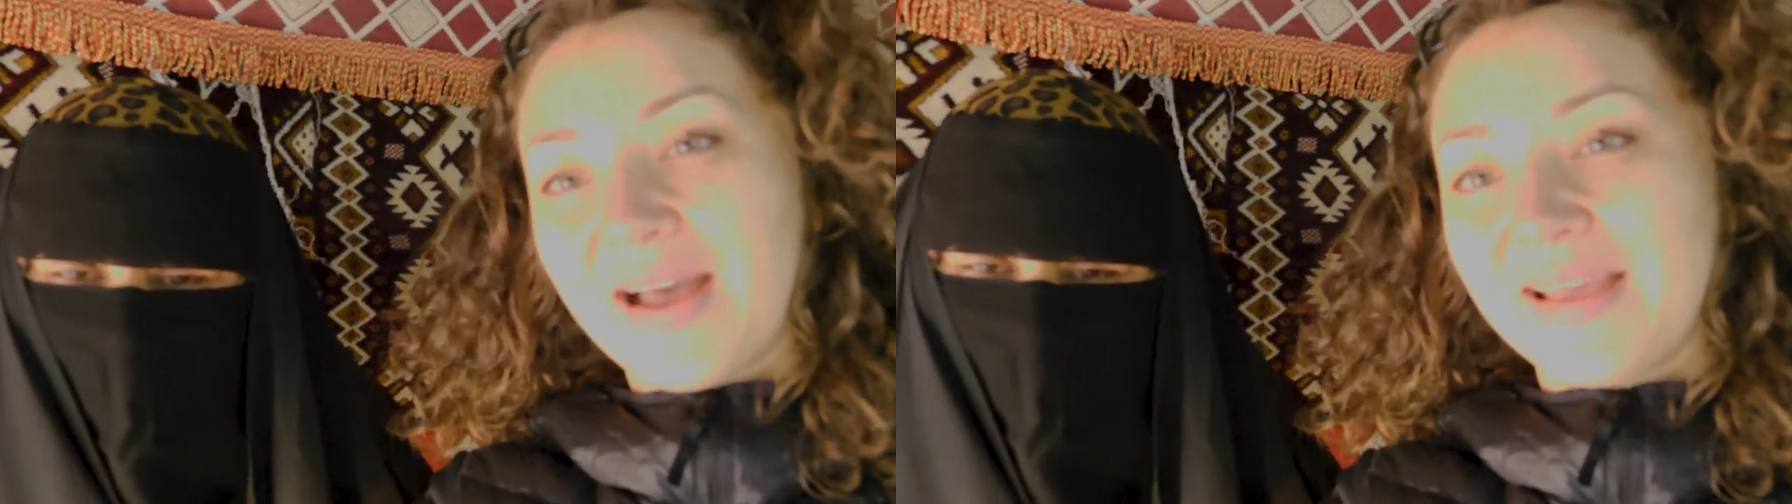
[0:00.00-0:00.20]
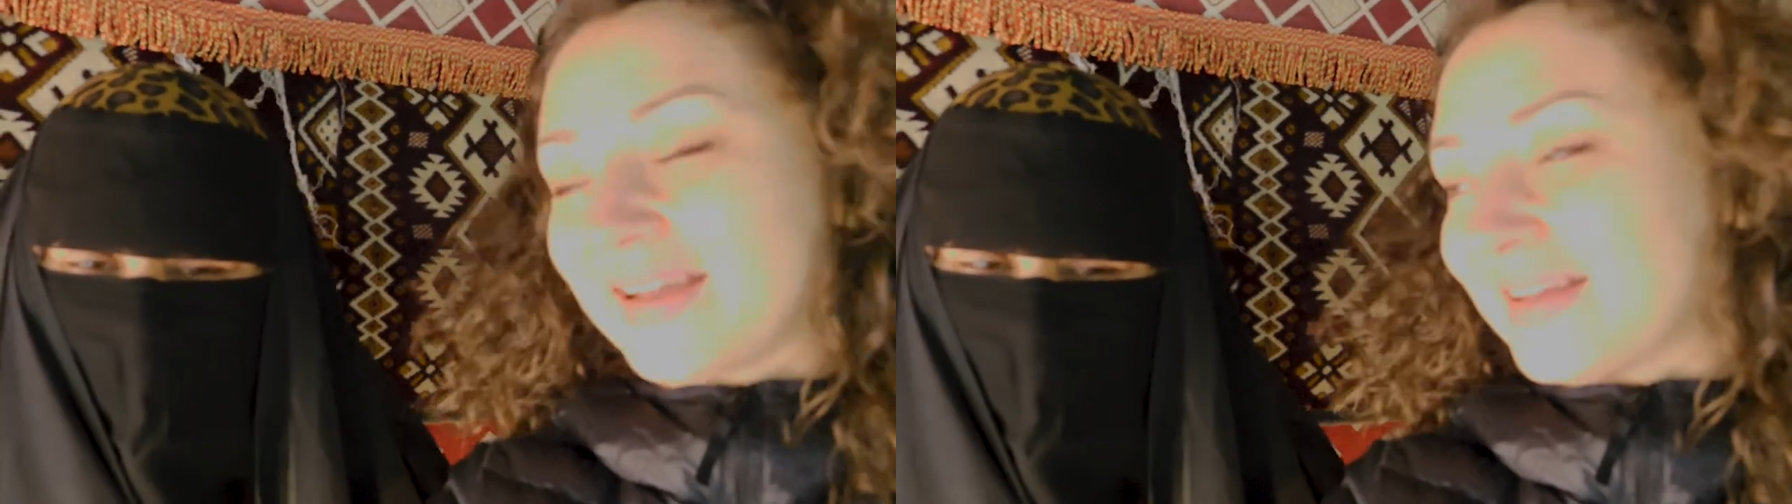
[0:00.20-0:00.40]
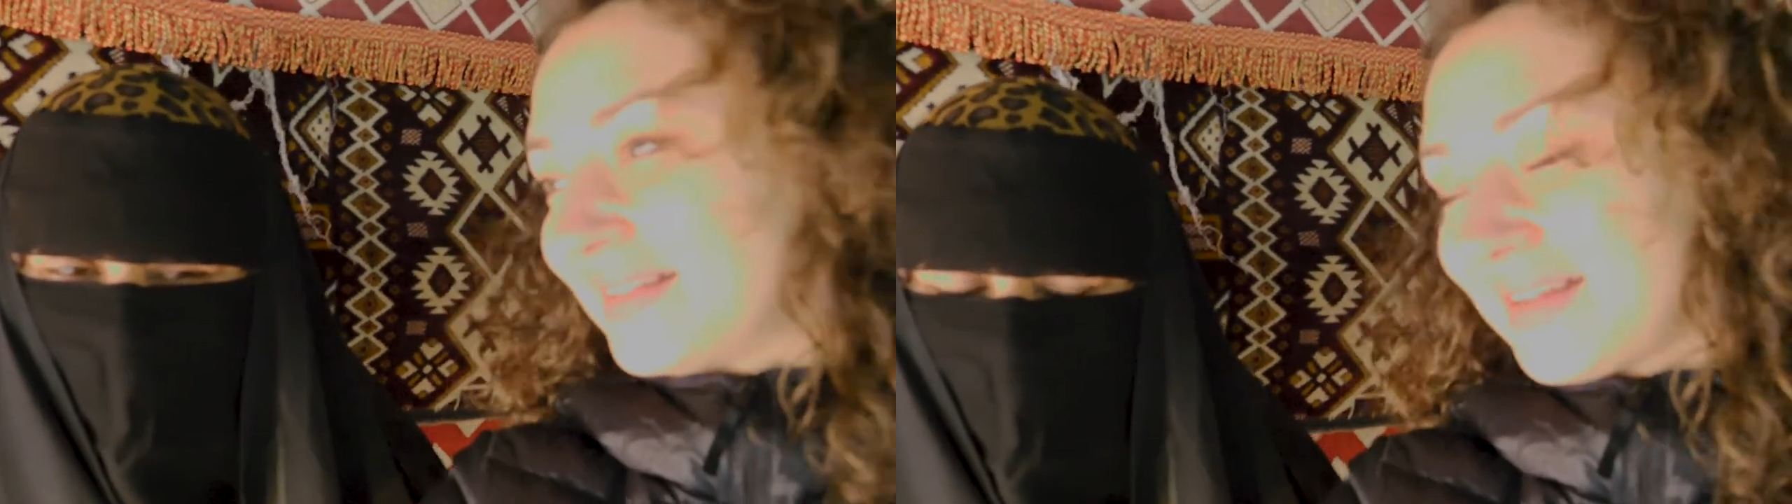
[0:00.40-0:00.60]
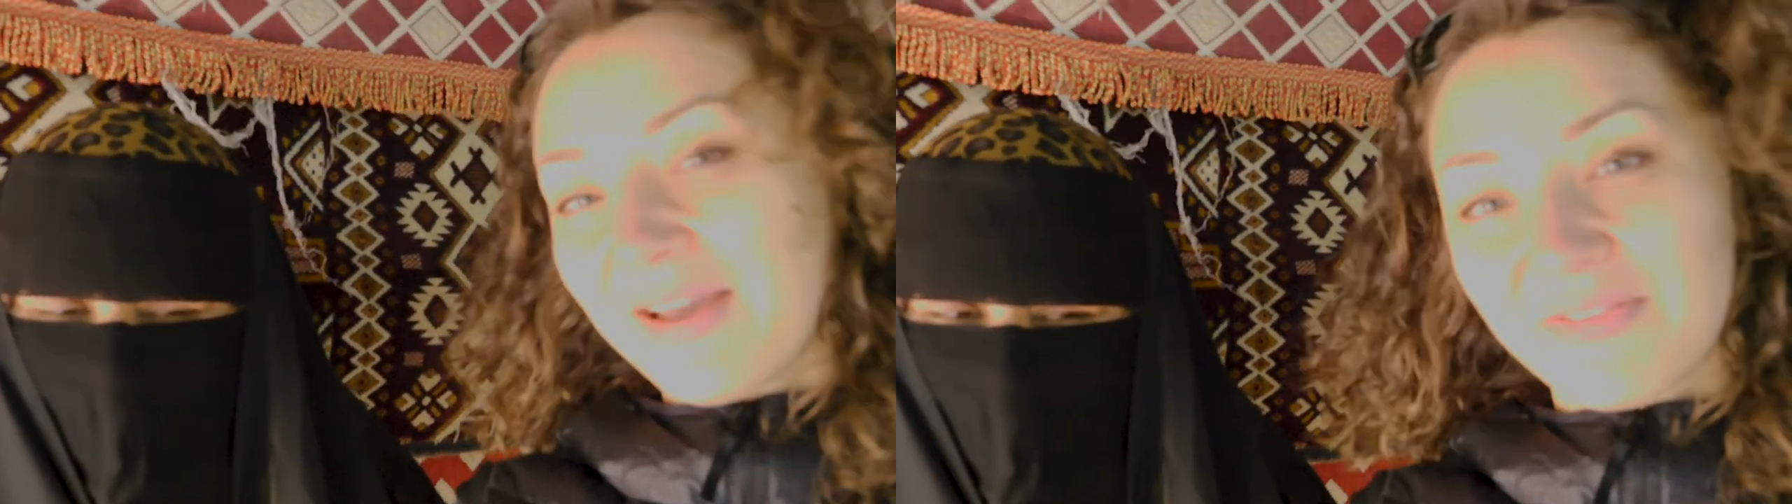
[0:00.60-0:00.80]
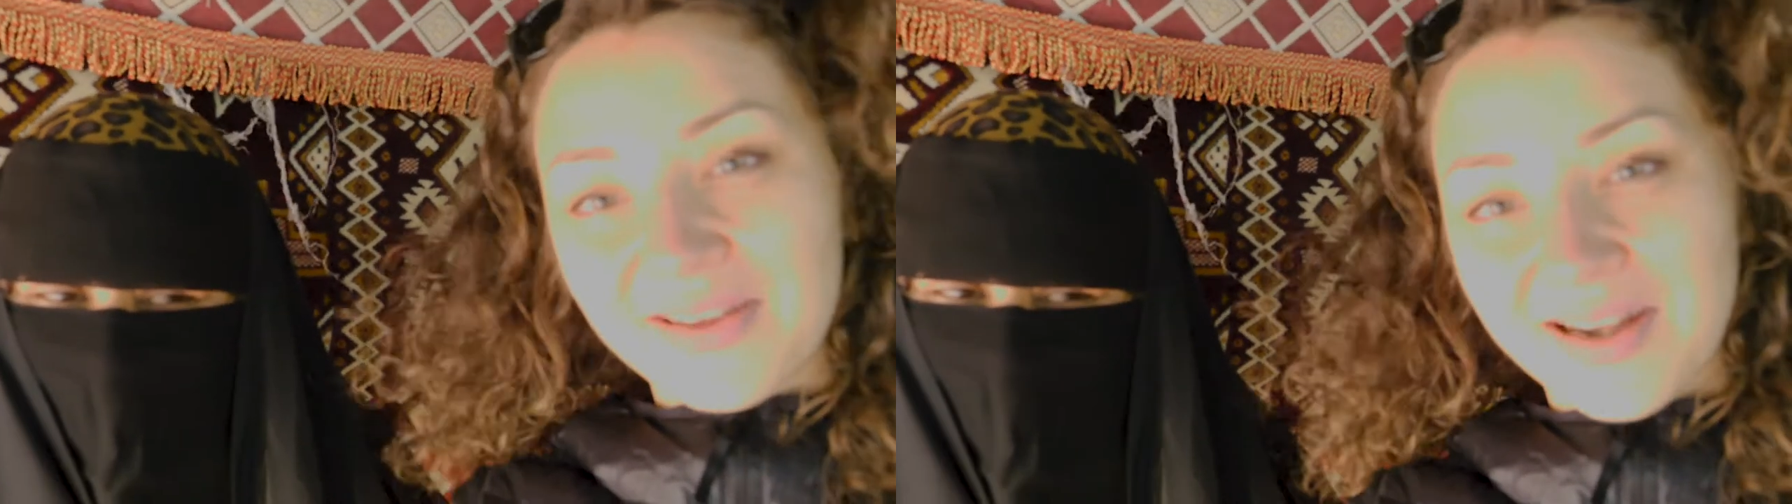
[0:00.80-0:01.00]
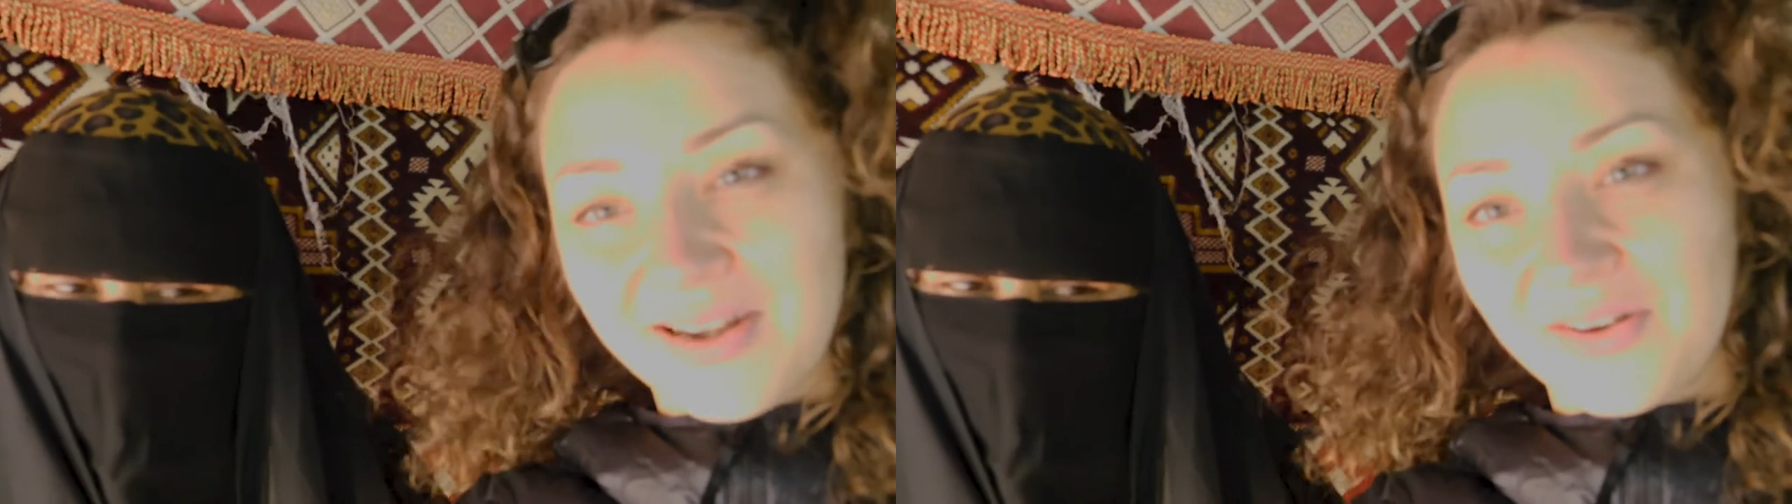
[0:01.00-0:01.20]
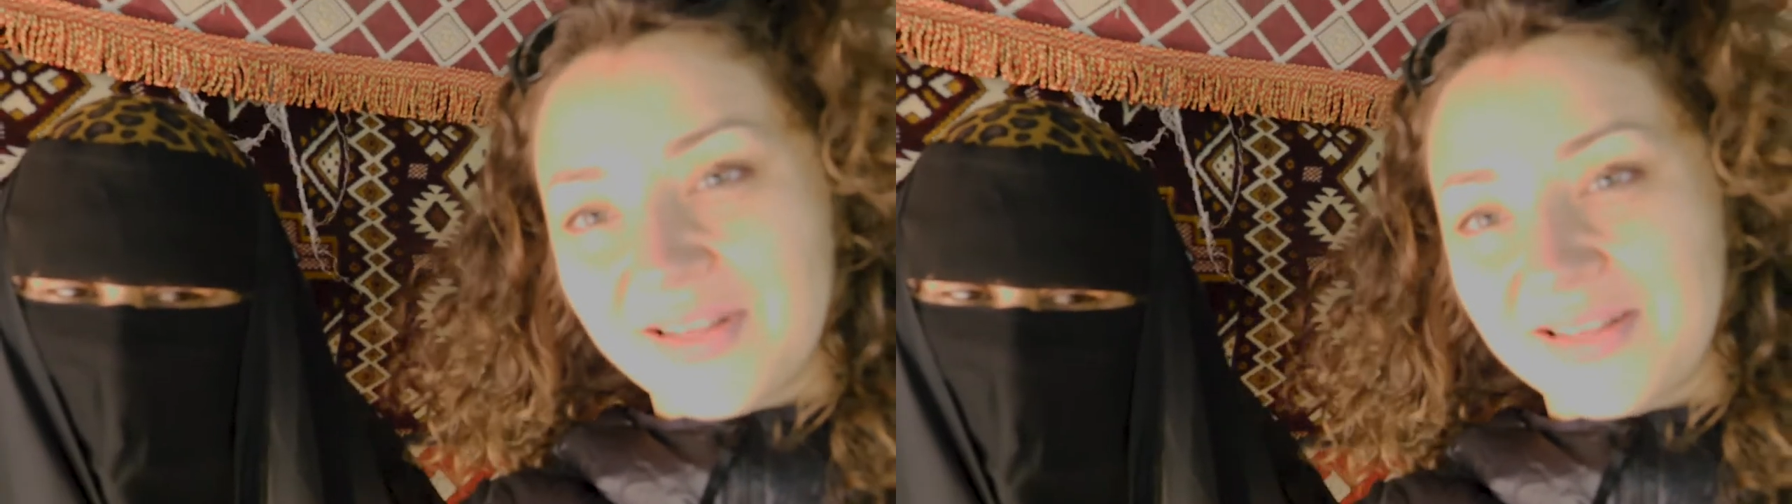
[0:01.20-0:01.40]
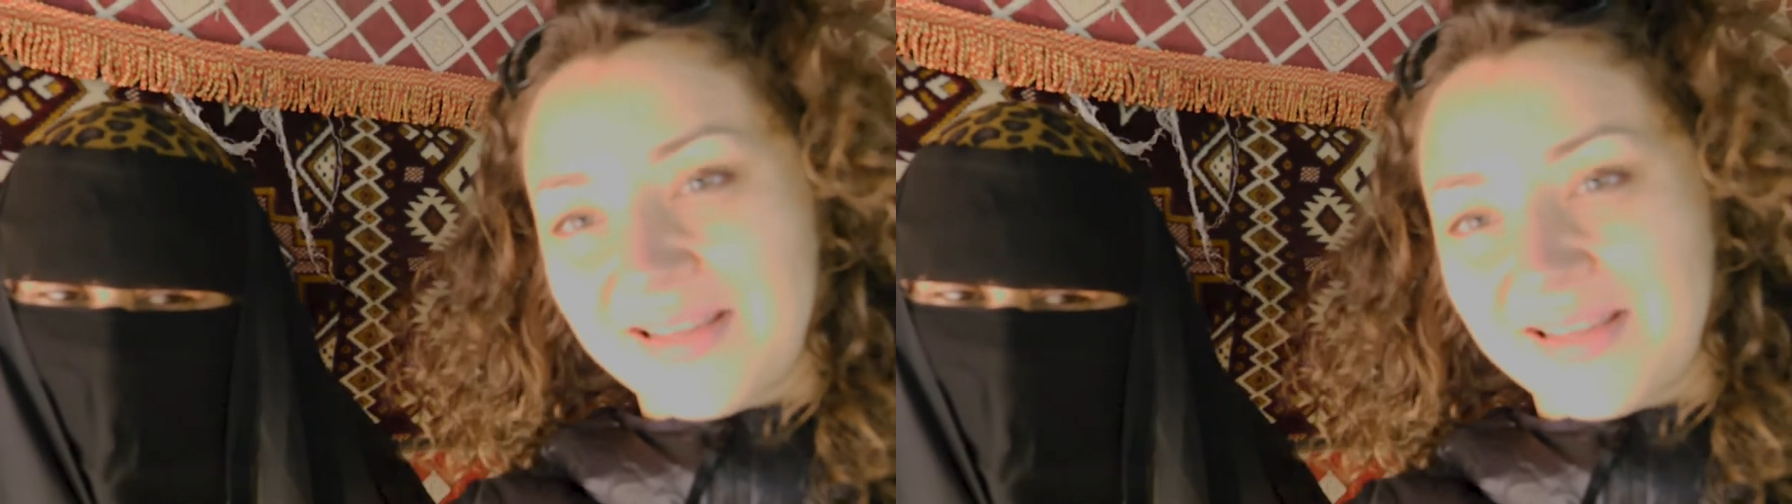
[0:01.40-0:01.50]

I can have her on the